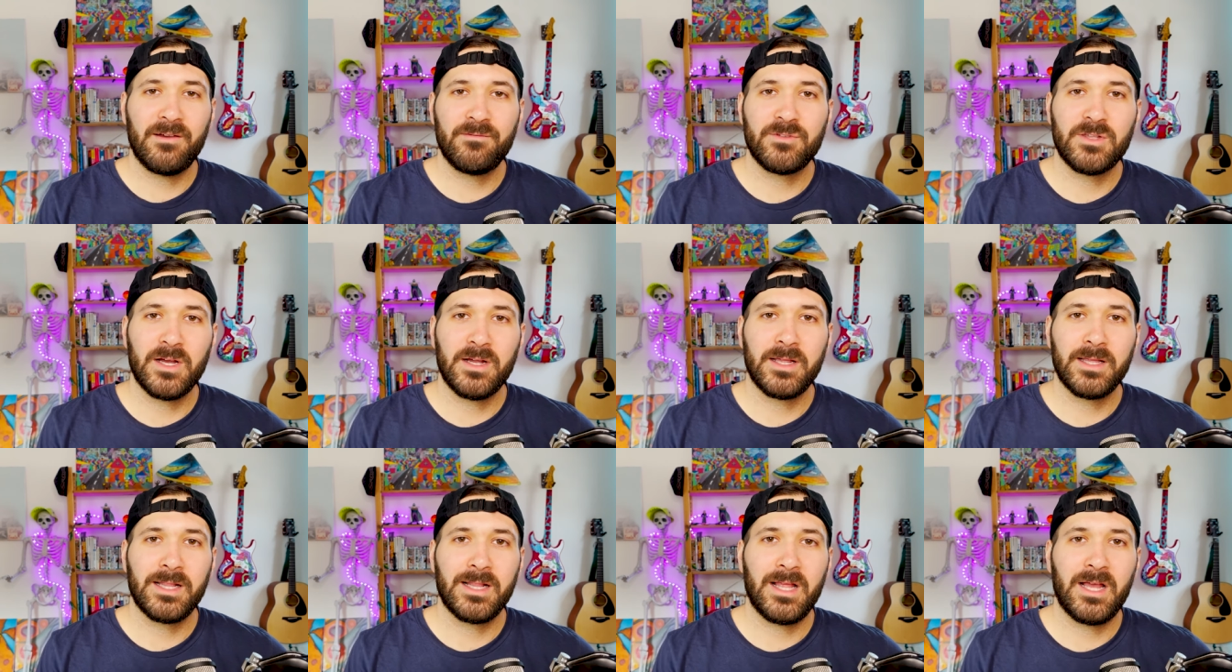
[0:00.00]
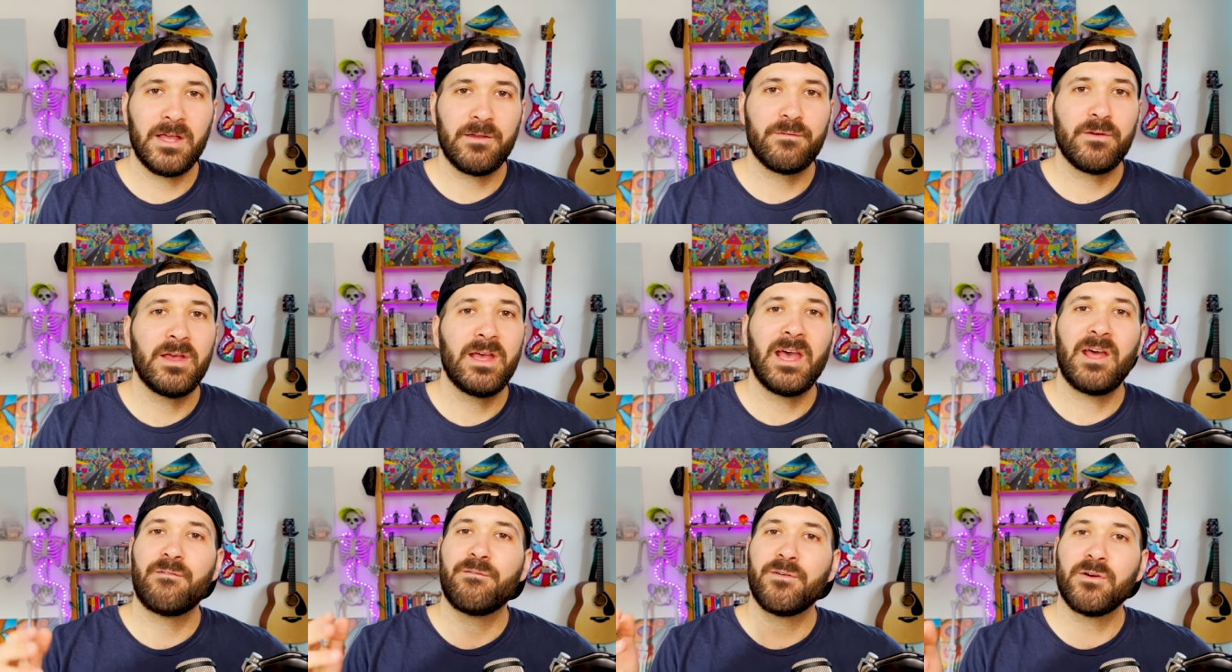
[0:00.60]
I've done in life,
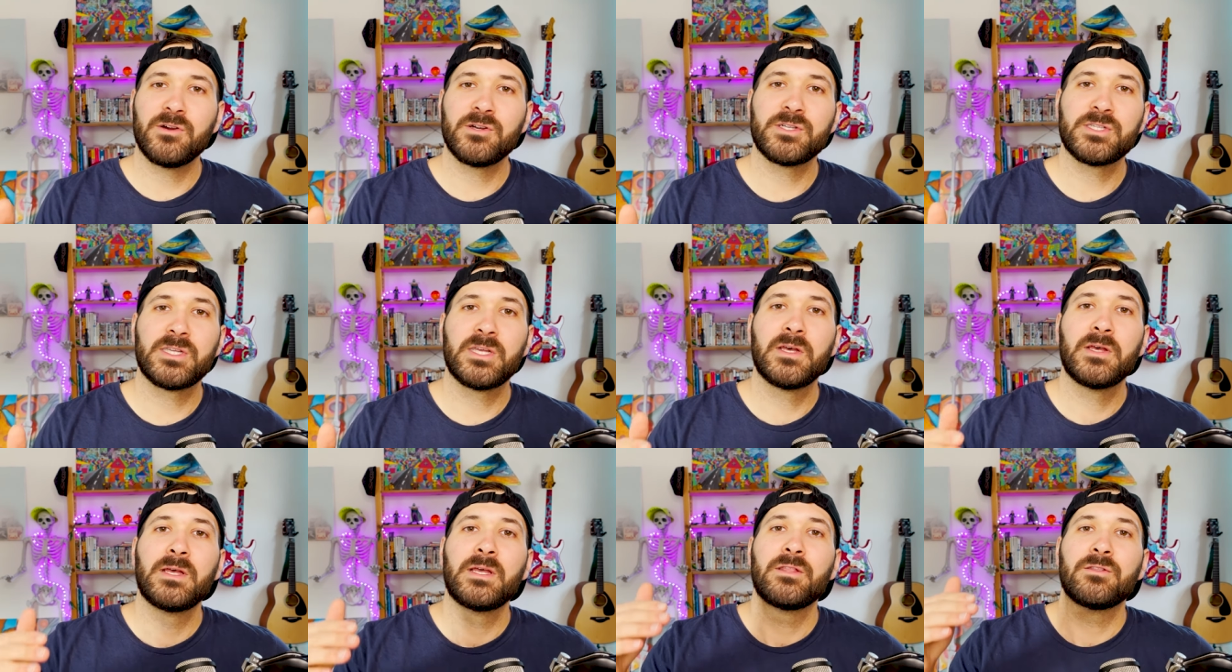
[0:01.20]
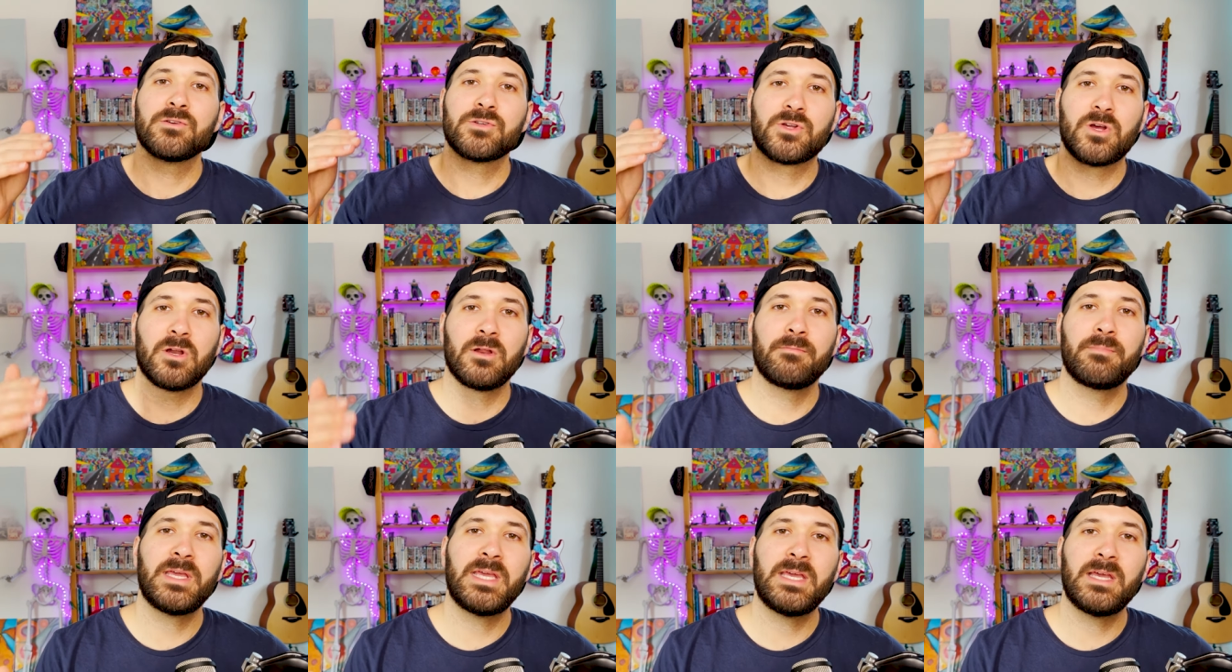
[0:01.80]
at first, there's
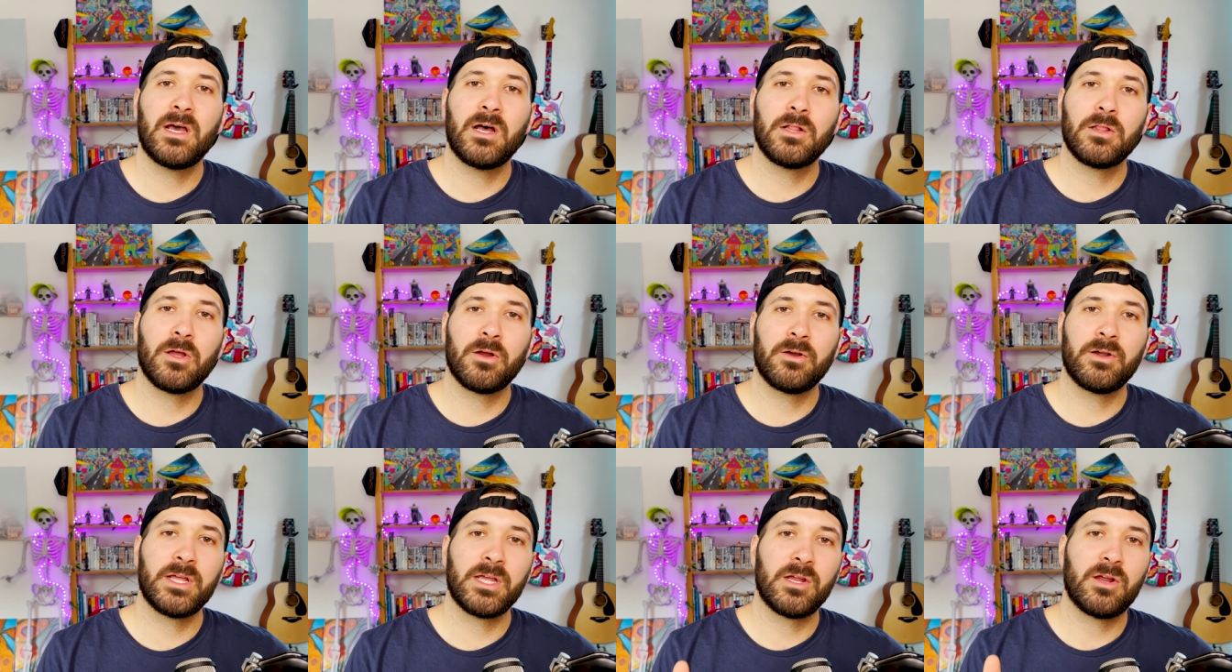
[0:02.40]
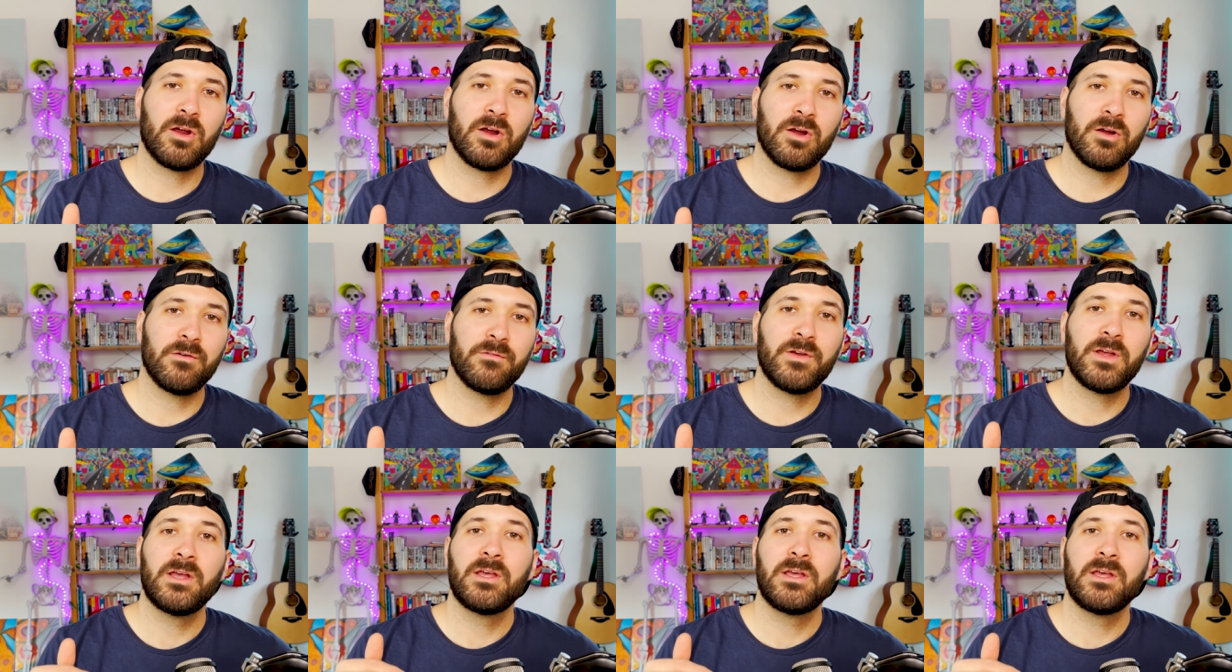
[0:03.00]
gonna be a learning curve.